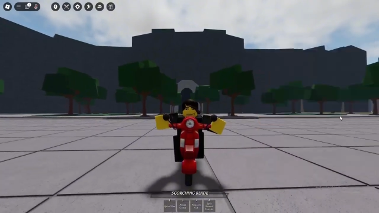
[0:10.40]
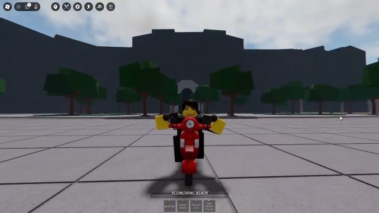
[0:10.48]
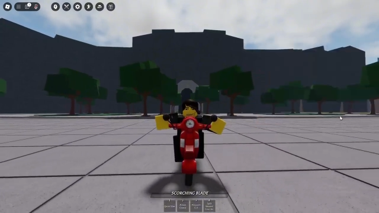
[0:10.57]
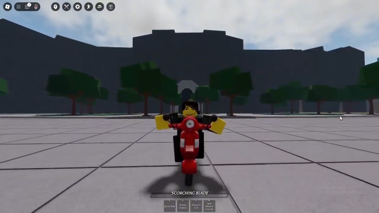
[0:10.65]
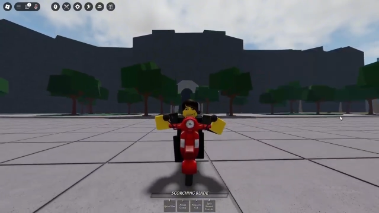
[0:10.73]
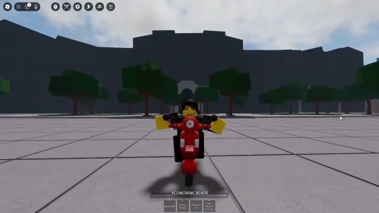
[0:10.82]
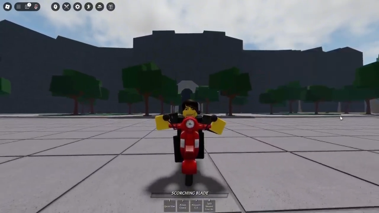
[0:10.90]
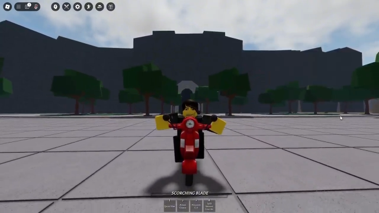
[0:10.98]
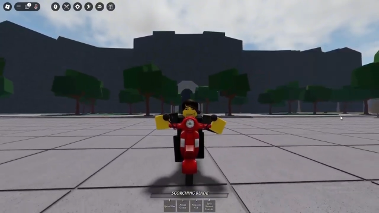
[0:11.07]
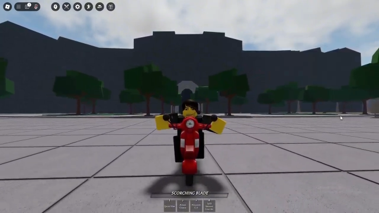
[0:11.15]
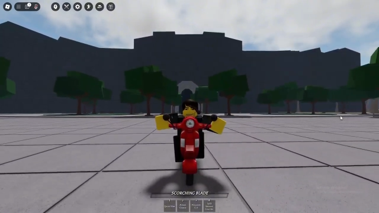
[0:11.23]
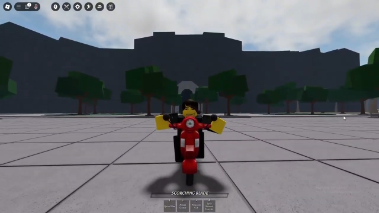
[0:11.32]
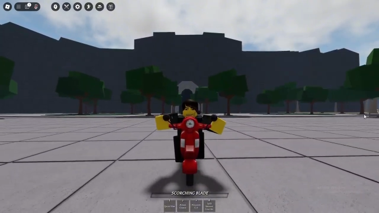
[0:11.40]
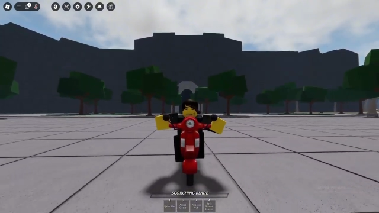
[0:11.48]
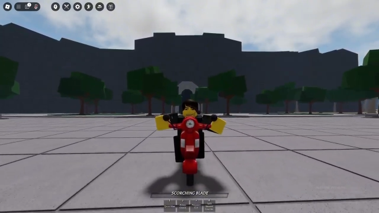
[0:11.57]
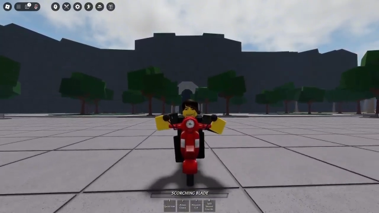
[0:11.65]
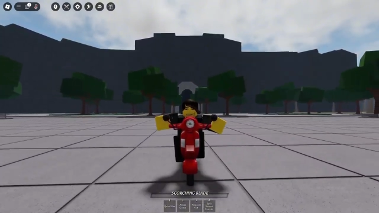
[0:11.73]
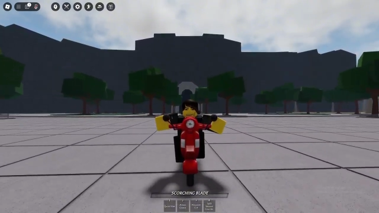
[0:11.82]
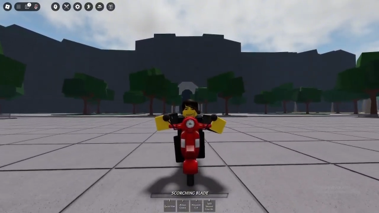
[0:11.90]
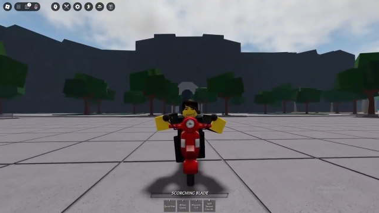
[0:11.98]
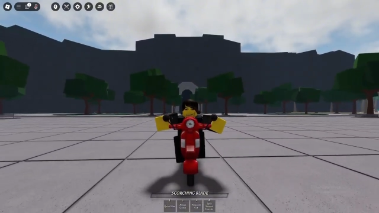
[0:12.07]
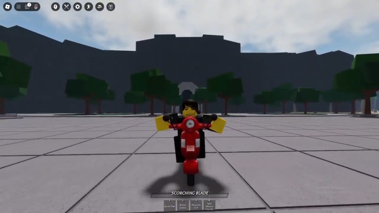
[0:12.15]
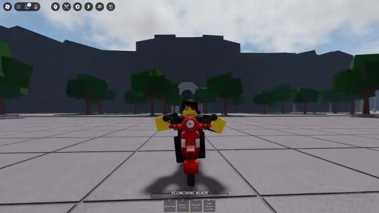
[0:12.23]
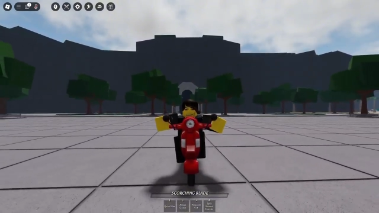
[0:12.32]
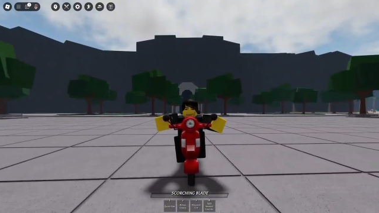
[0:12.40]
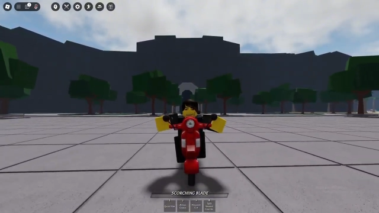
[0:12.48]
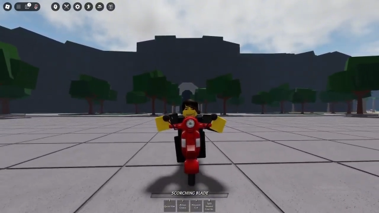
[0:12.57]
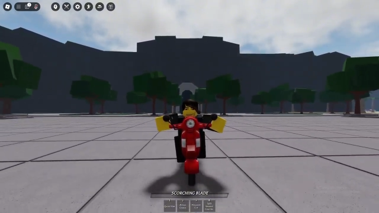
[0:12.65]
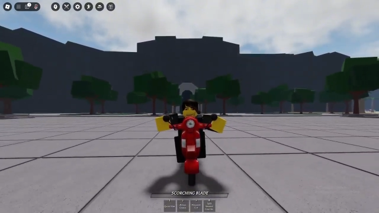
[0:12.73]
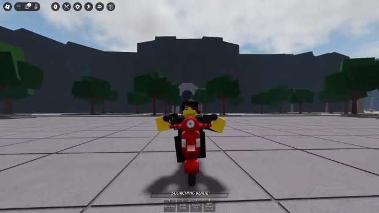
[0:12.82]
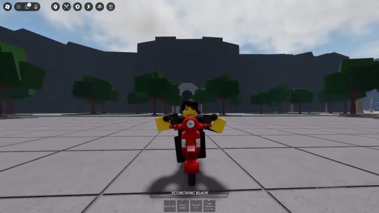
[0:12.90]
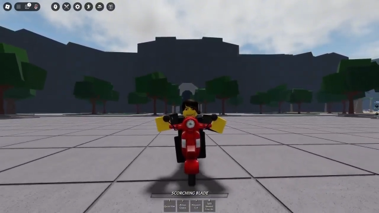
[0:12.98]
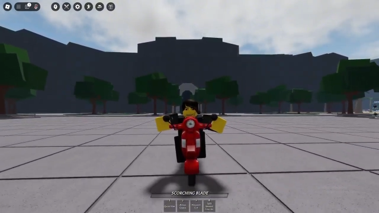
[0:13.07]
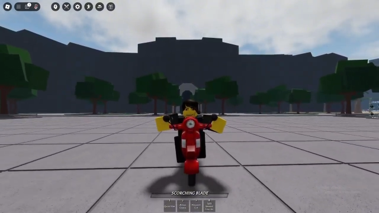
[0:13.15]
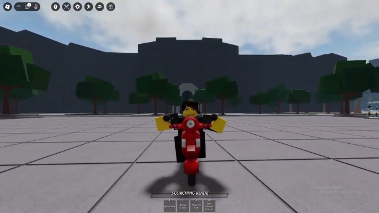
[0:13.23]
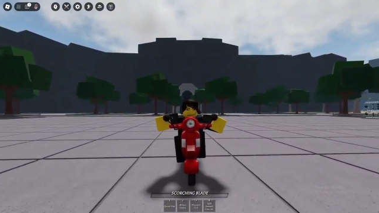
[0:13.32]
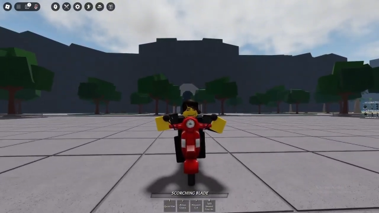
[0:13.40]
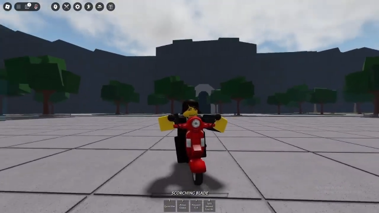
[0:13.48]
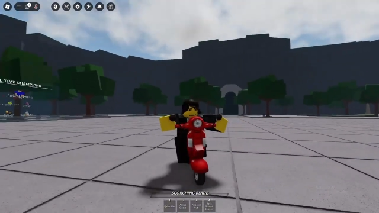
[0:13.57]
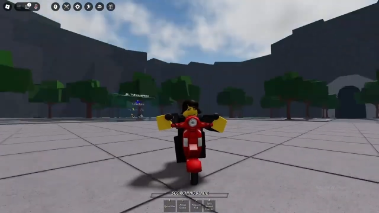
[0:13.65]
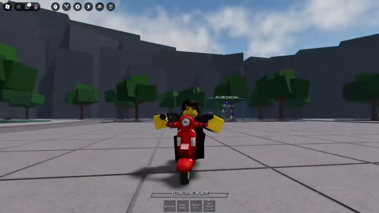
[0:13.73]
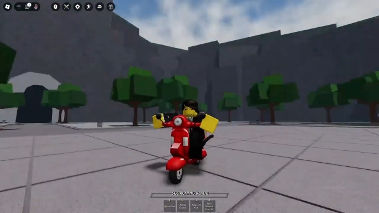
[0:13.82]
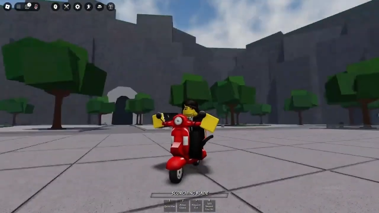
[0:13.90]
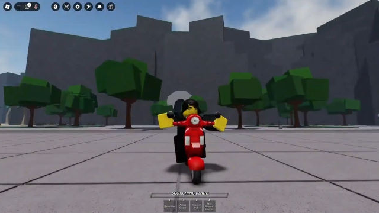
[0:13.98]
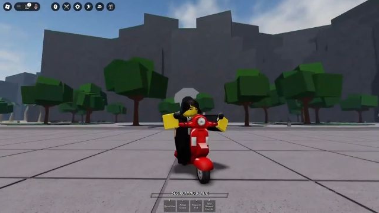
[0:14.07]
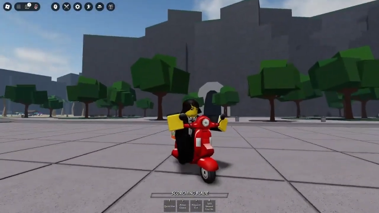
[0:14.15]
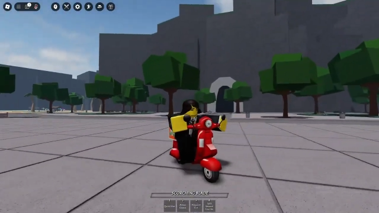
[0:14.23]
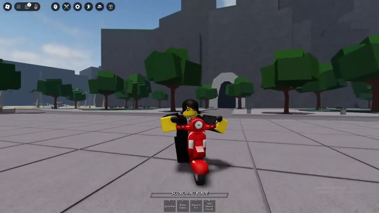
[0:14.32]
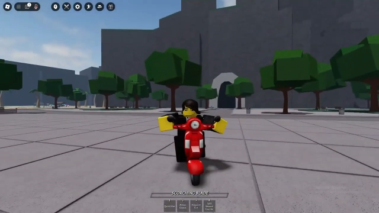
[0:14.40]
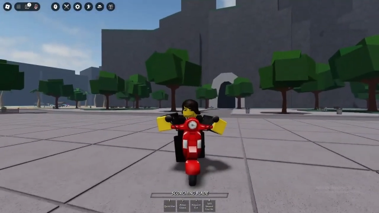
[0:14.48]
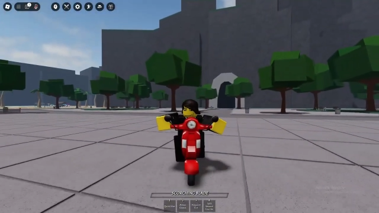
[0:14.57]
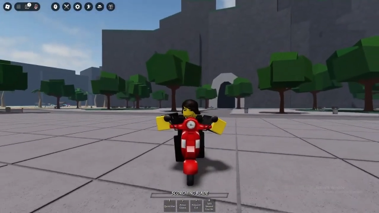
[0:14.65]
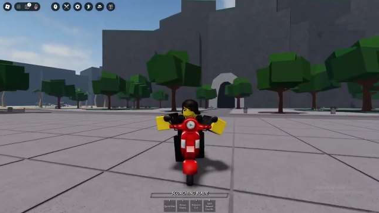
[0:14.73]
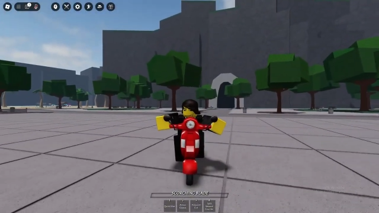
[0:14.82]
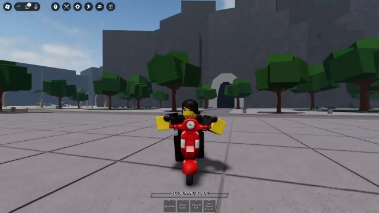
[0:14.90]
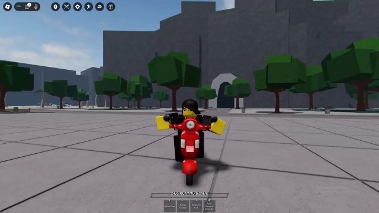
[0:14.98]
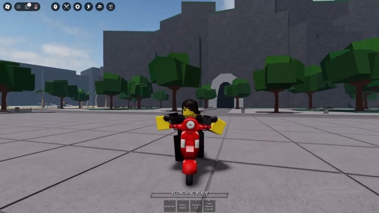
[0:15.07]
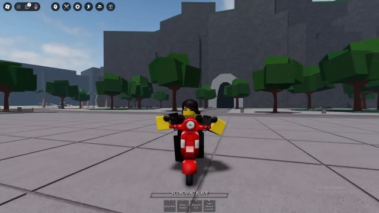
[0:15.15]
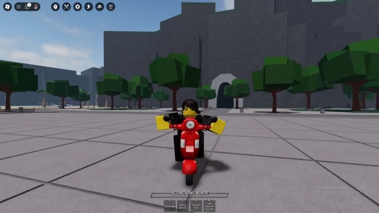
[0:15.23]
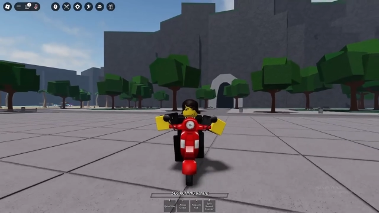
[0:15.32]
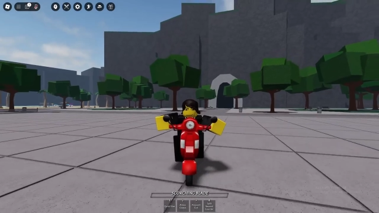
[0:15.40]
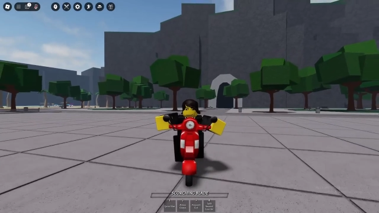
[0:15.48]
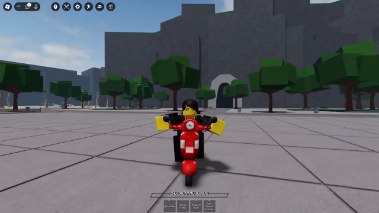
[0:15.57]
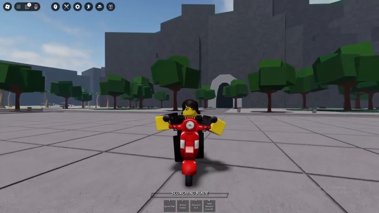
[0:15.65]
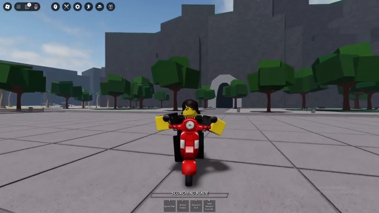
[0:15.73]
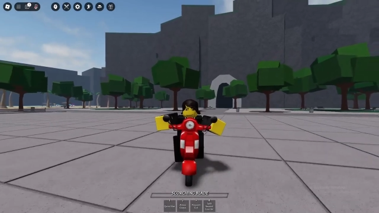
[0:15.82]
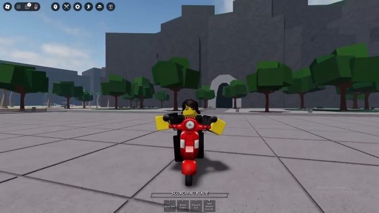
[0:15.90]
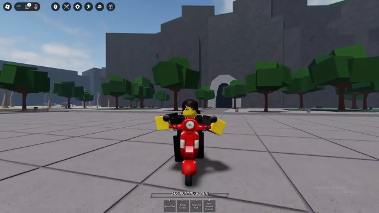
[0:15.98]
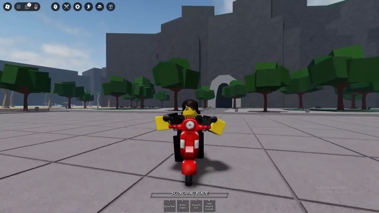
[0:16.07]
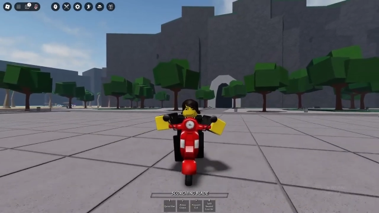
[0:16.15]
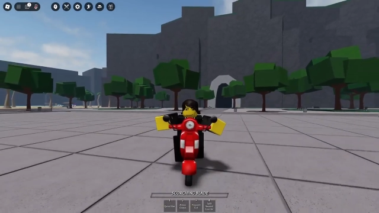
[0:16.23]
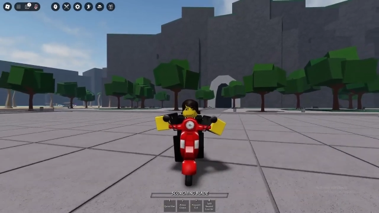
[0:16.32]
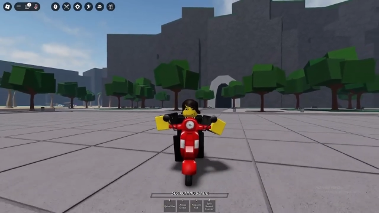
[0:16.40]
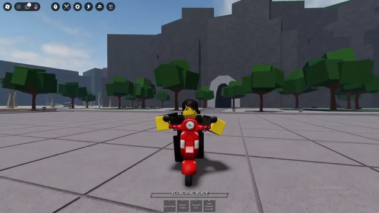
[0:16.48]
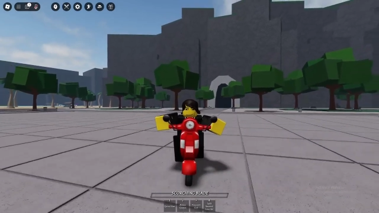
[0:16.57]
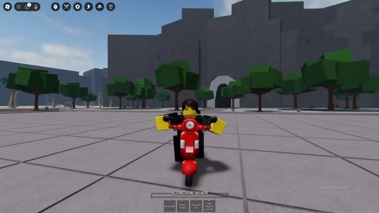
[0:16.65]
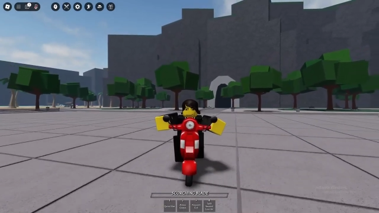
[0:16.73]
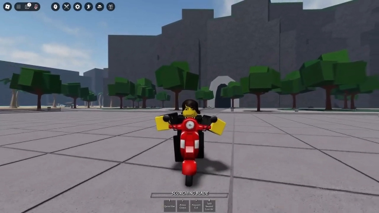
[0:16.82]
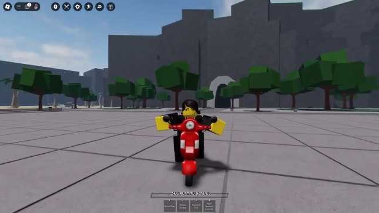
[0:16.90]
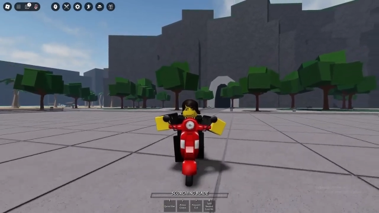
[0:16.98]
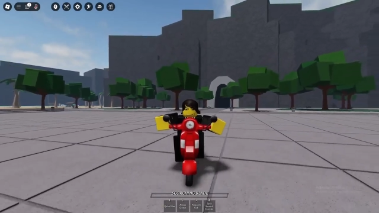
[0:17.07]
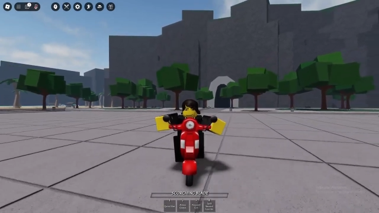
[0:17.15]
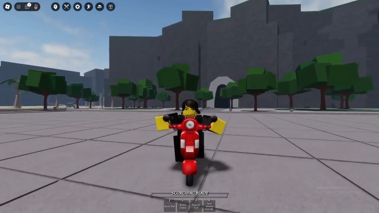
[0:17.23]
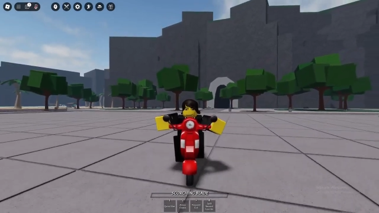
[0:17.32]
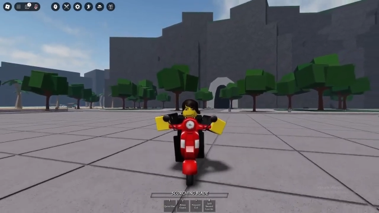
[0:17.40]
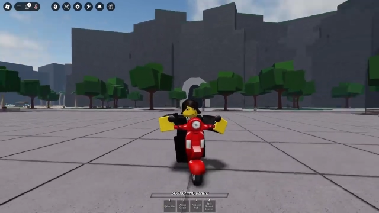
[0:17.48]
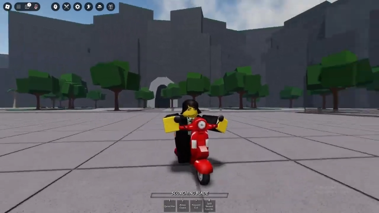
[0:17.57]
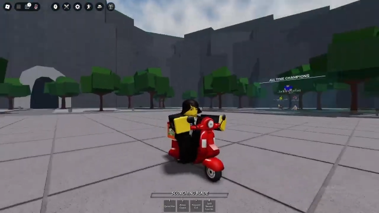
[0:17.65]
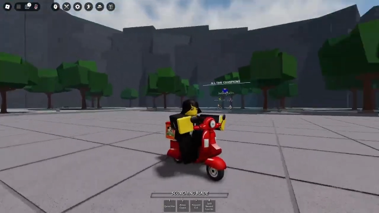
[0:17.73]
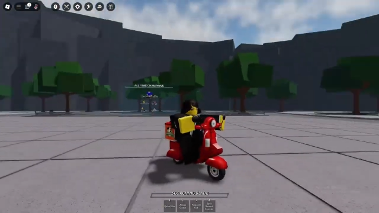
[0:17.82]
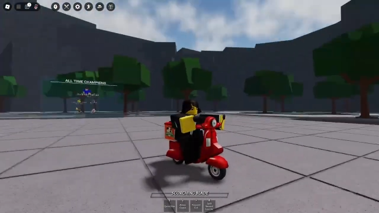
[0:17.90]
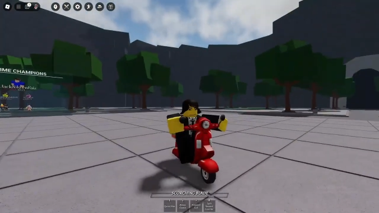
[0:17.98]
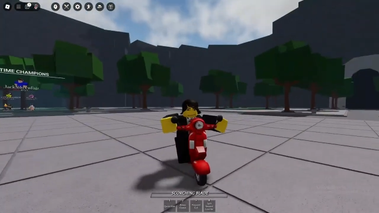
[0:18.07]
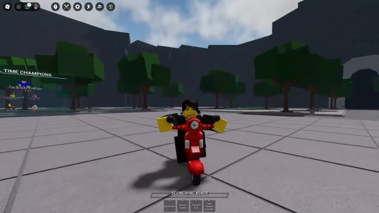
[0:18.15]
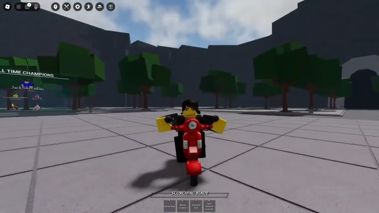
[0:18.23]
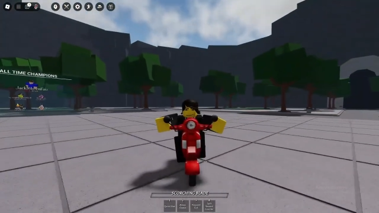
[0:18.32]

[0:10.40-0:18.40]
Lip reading: No face is visible, so there are no lips to read.